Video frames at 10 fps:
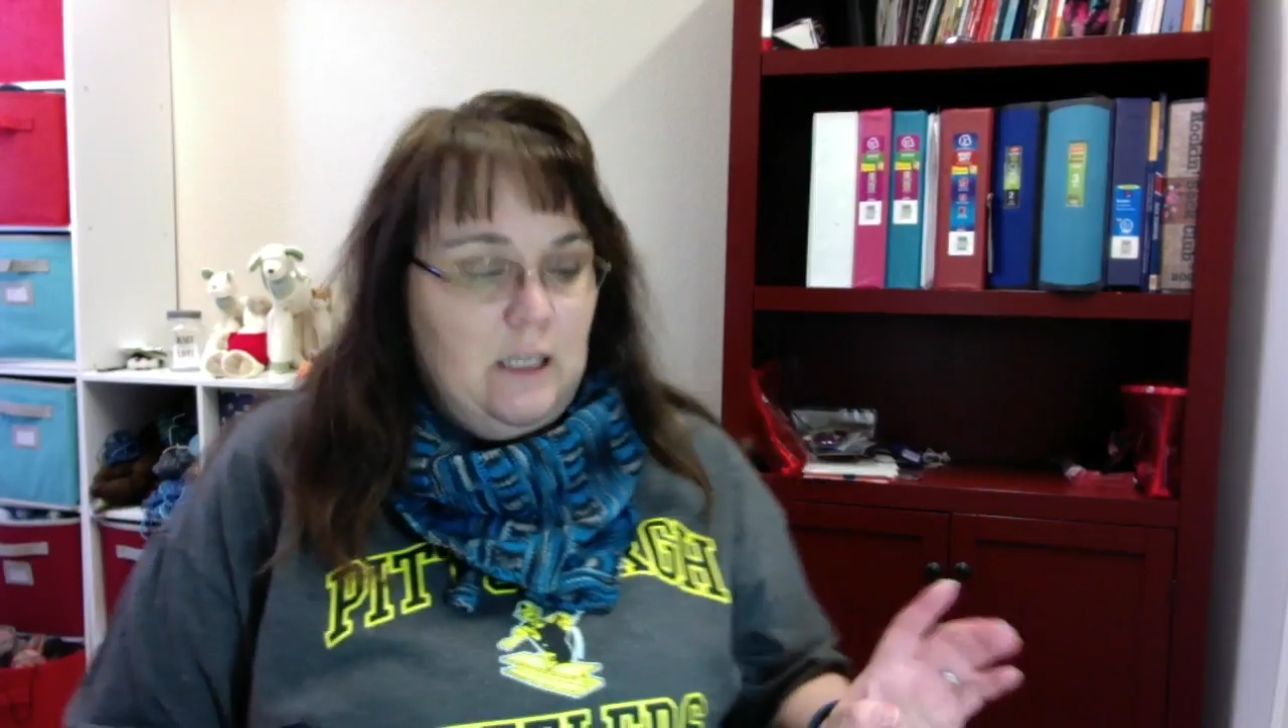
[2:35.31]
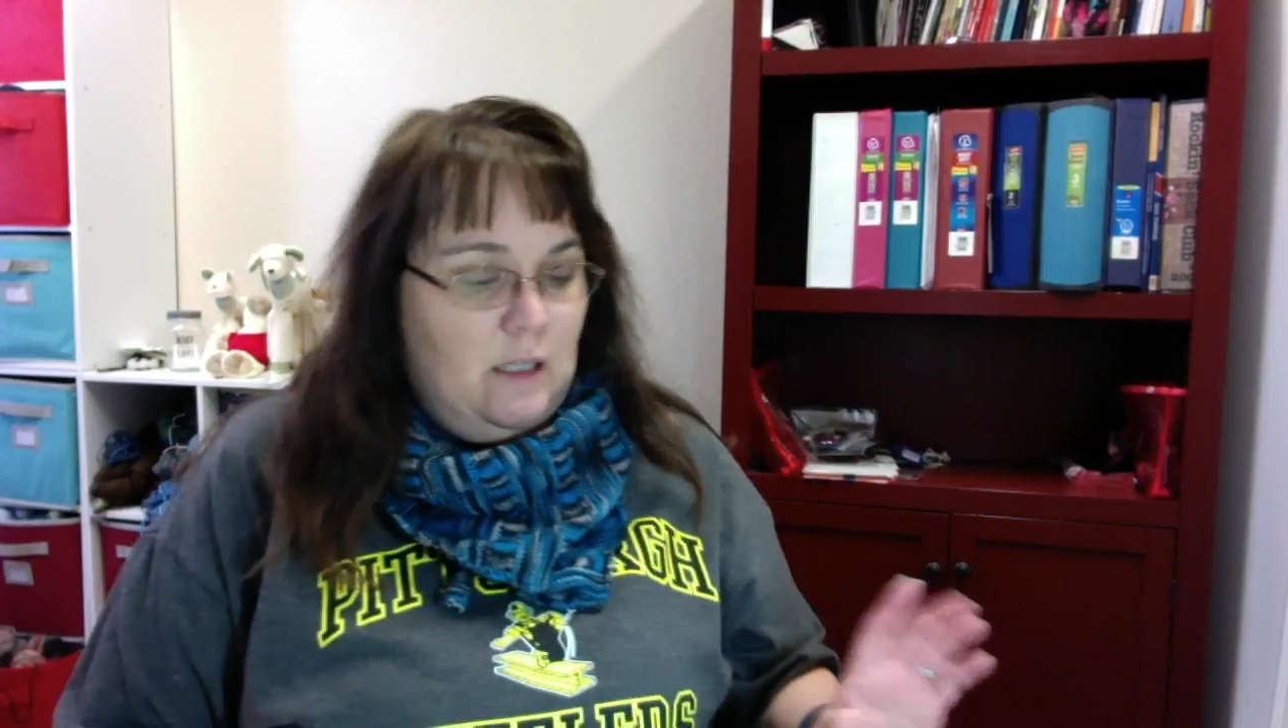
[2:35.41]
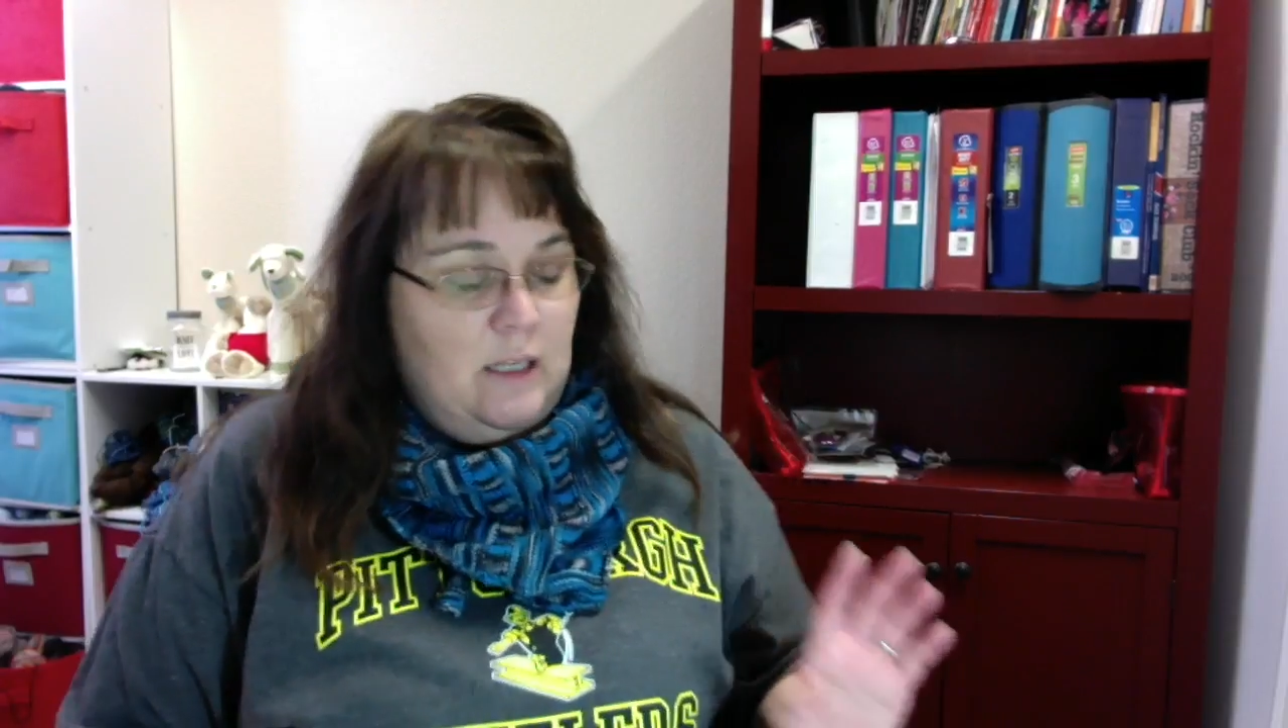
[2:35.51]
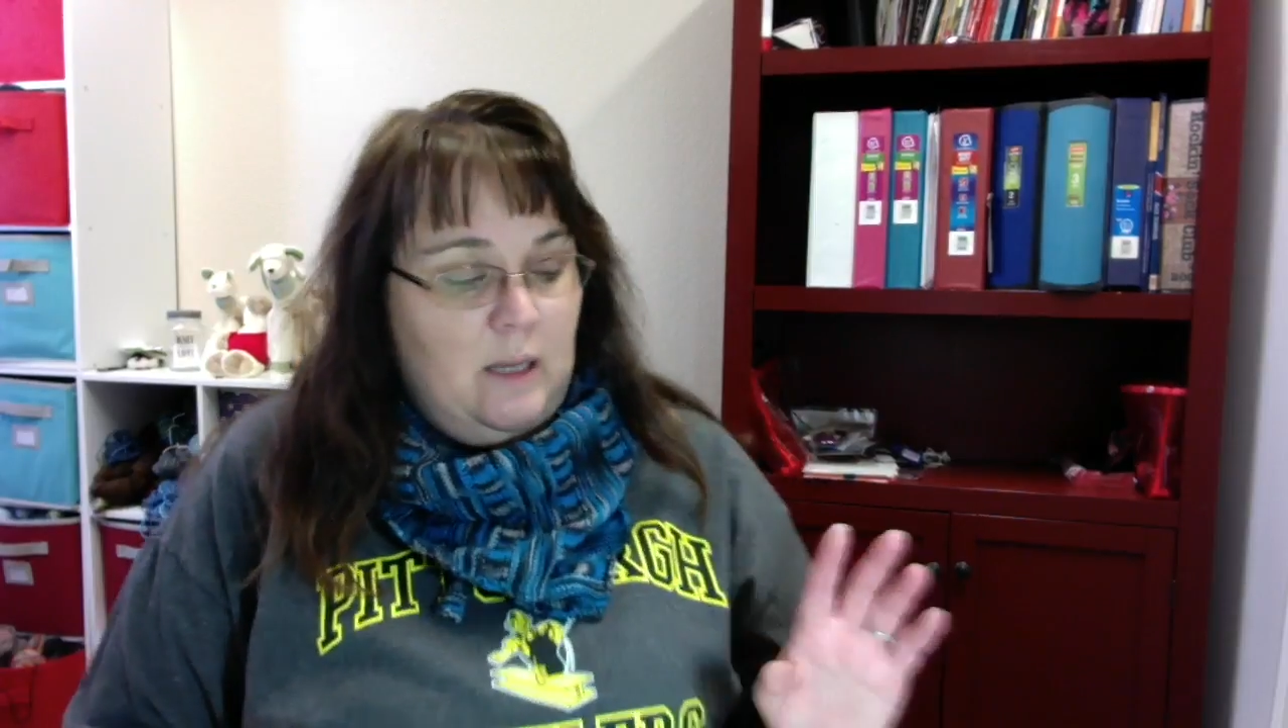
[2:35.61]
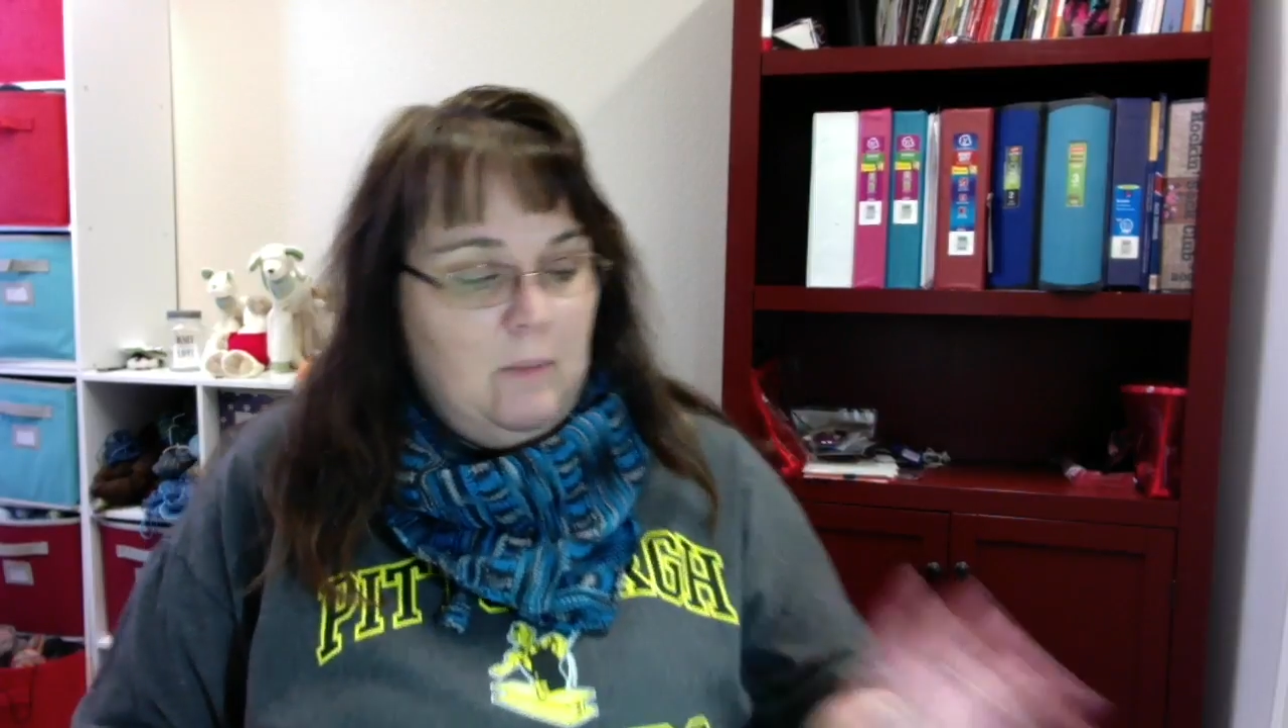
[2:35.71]

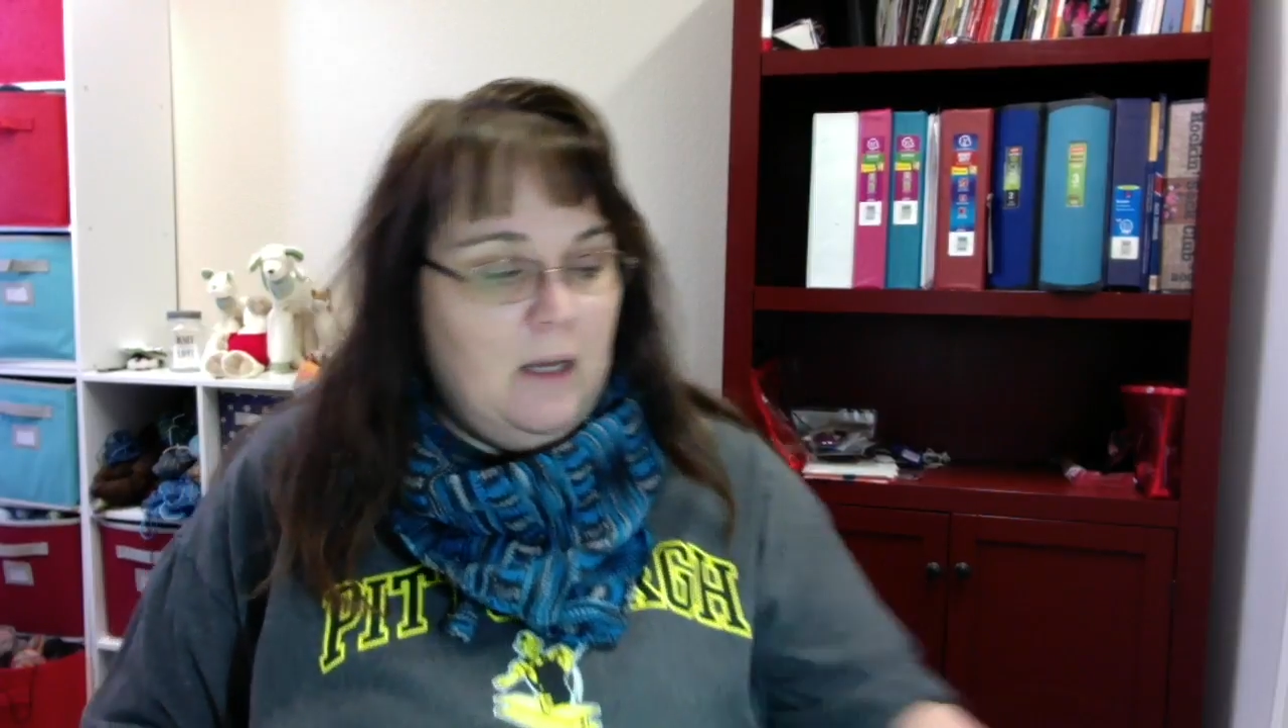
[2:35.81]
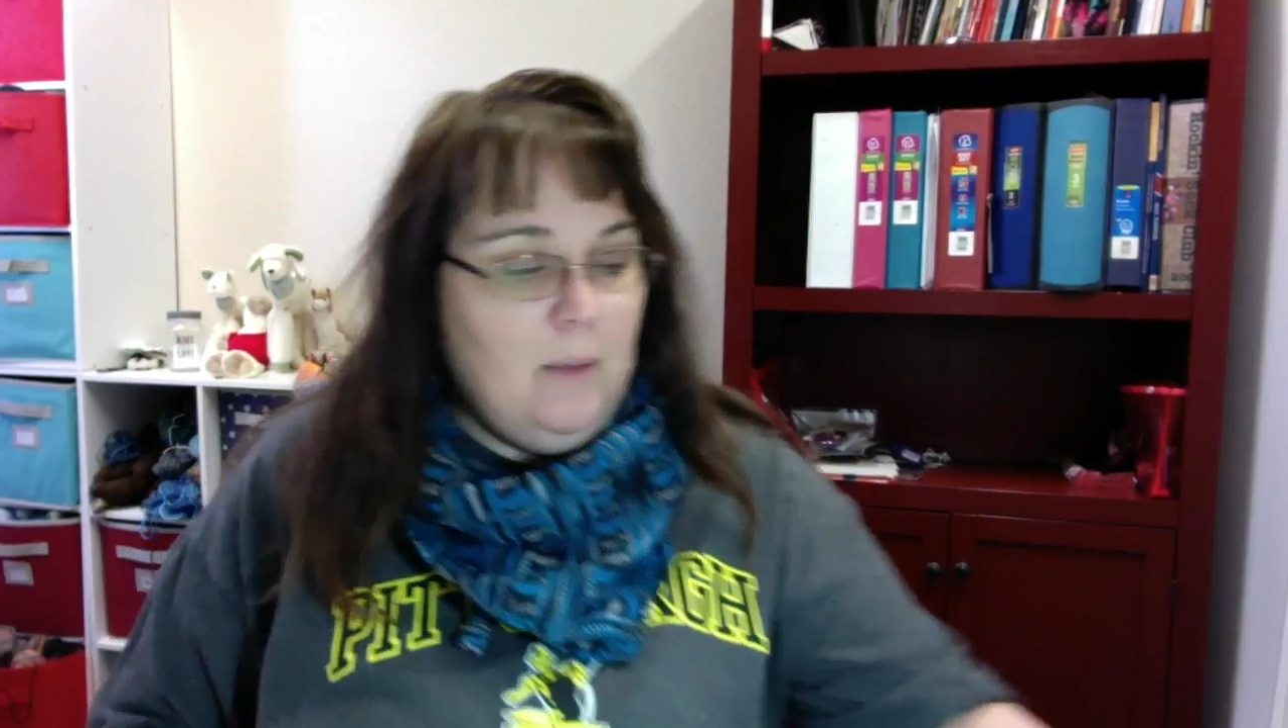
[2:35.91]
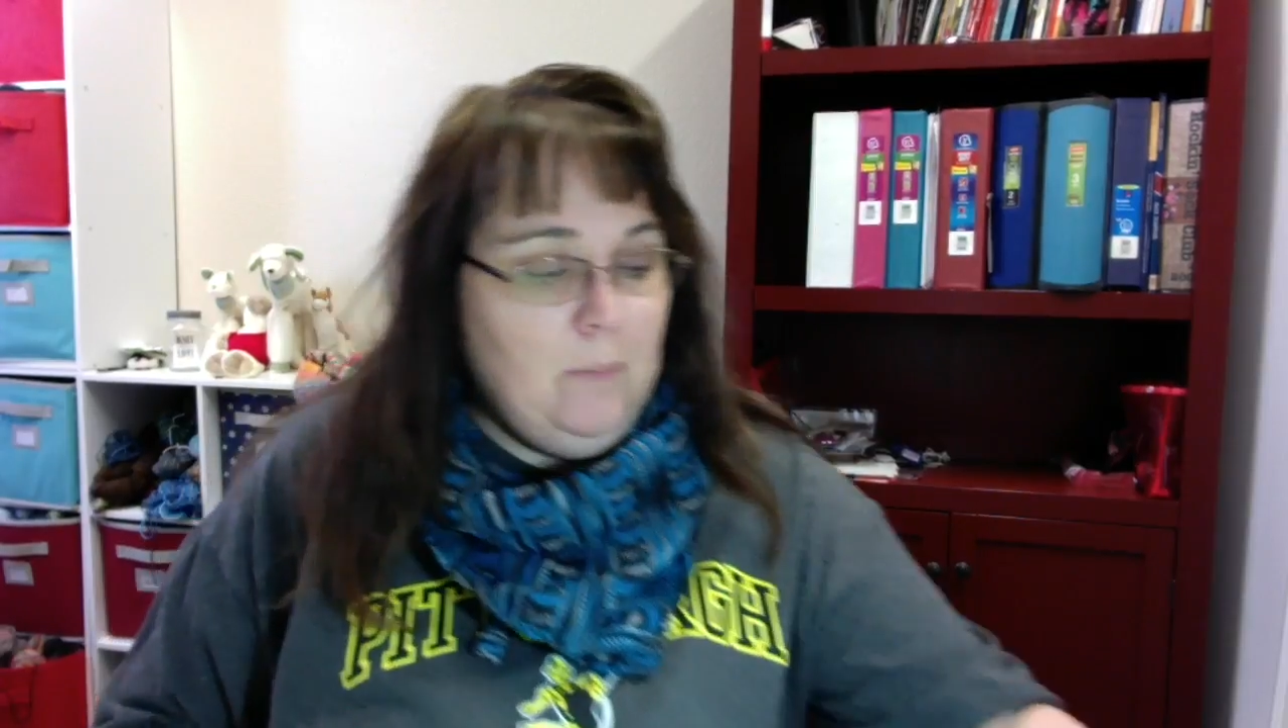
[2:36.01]
name up